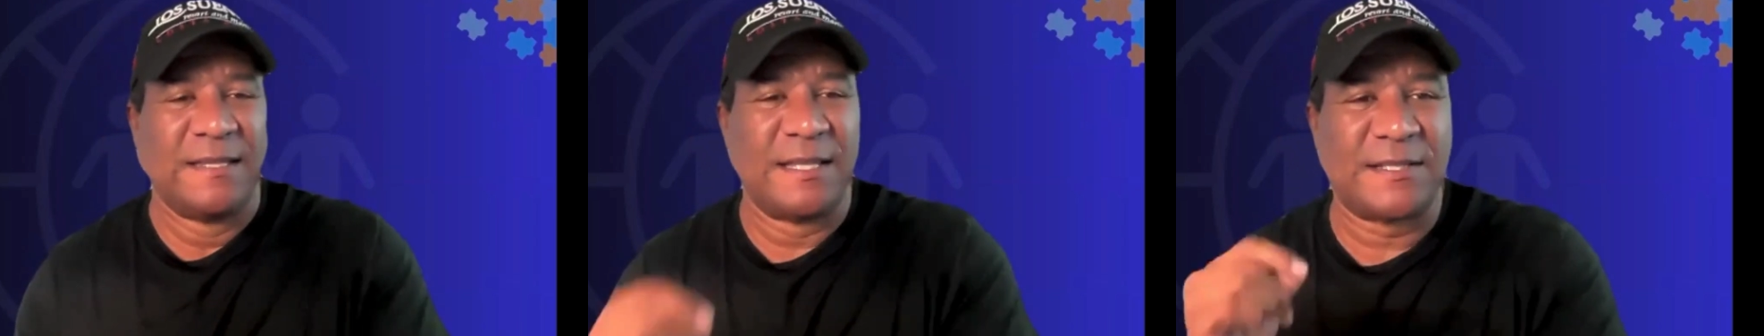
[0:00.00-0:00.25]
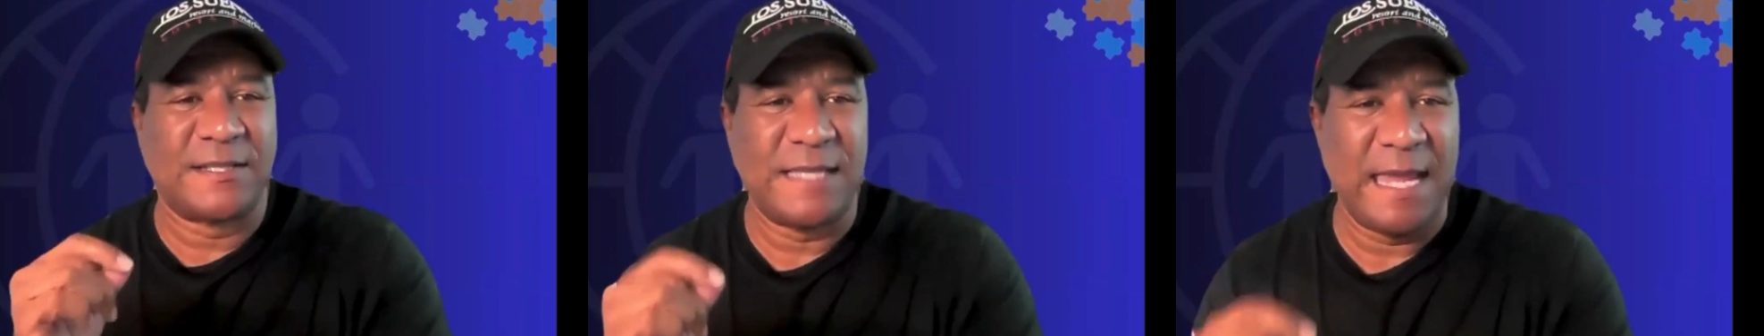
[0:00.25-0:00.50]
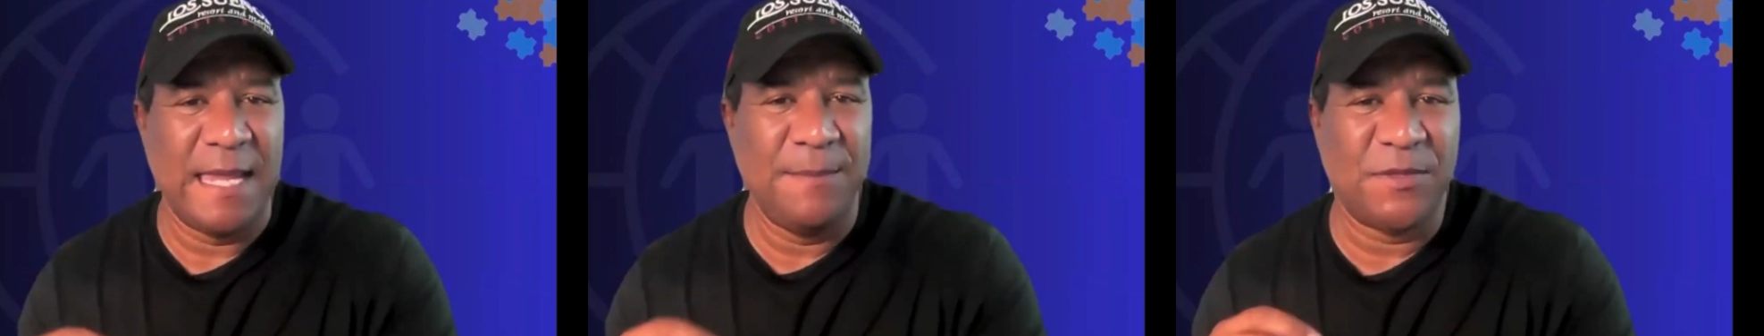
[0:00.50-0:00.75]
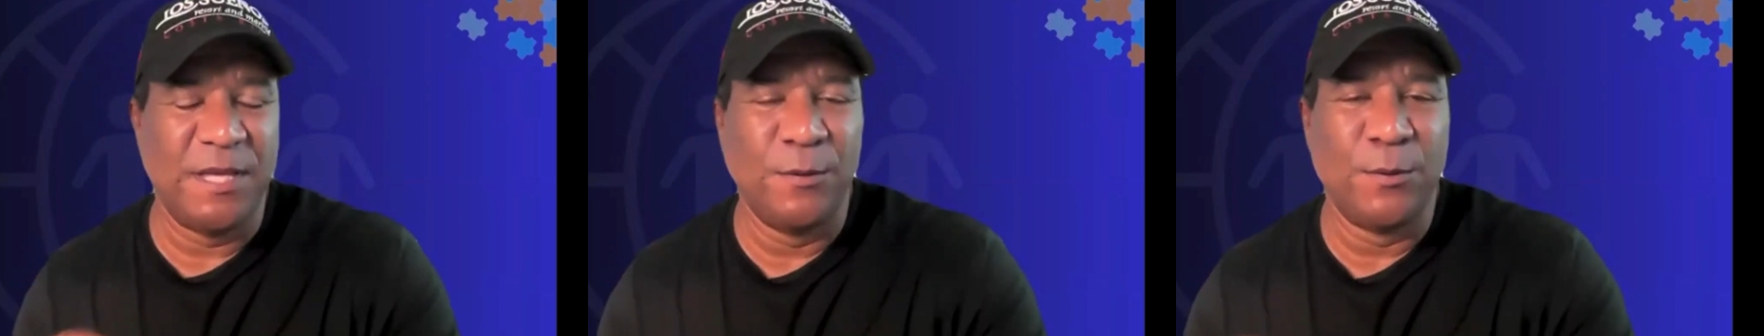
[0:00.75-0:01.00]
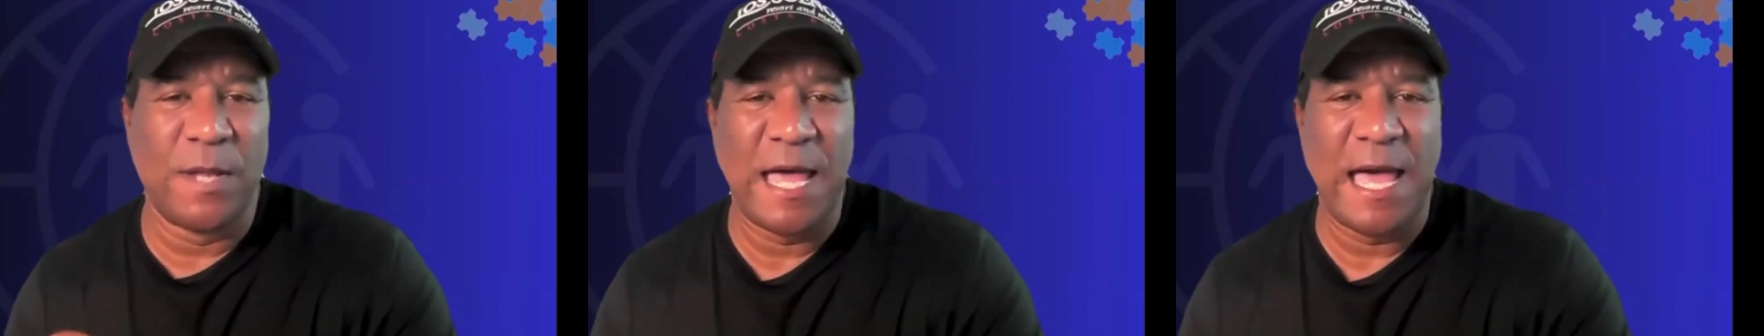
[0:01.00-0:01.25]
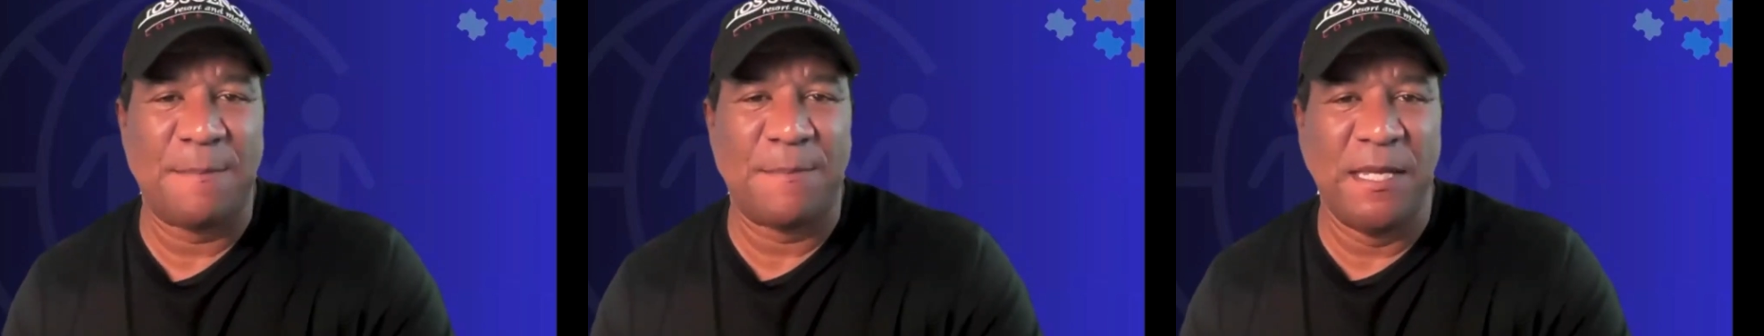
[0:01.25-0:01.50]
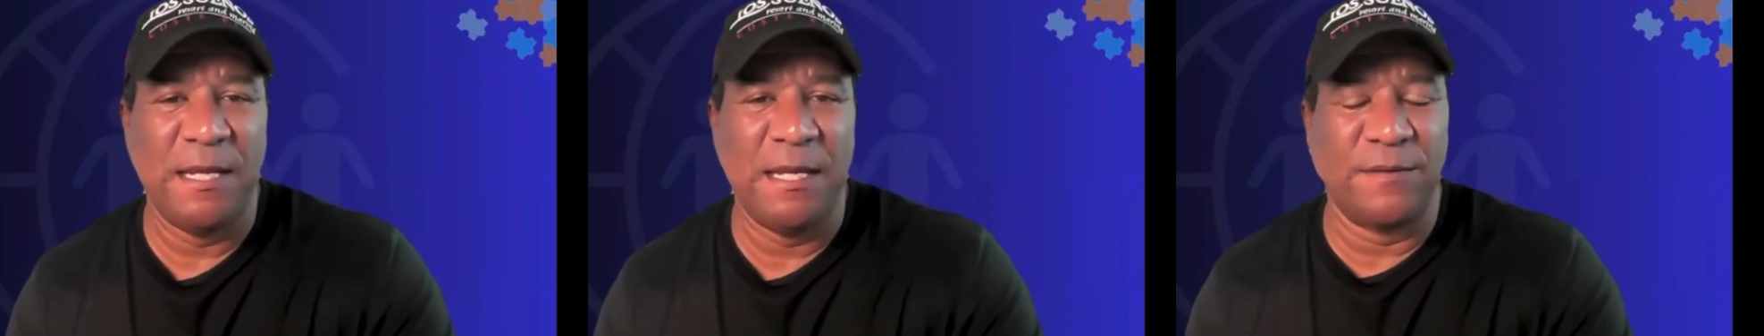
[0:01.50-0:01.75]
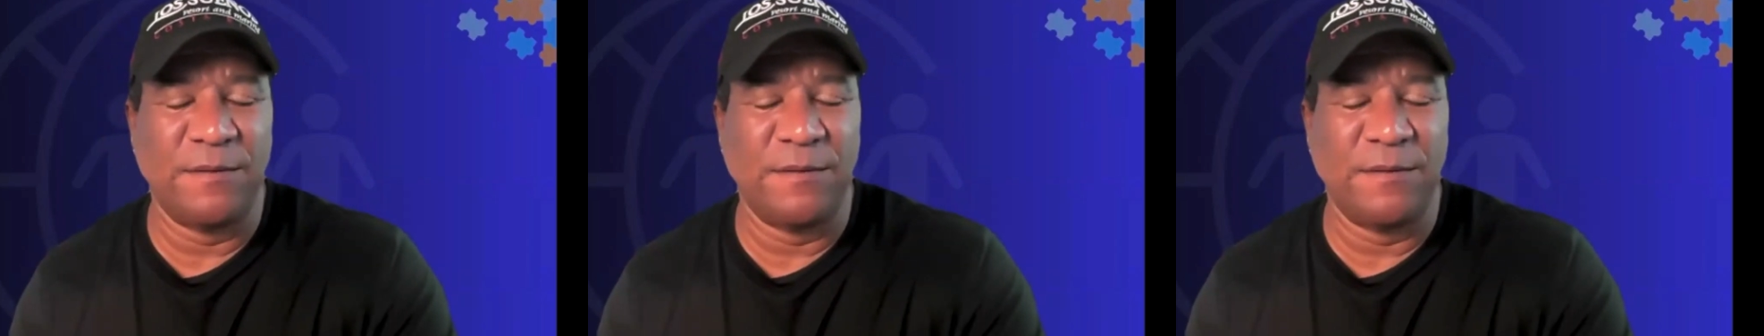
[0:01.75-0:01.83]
The same thing will happen here.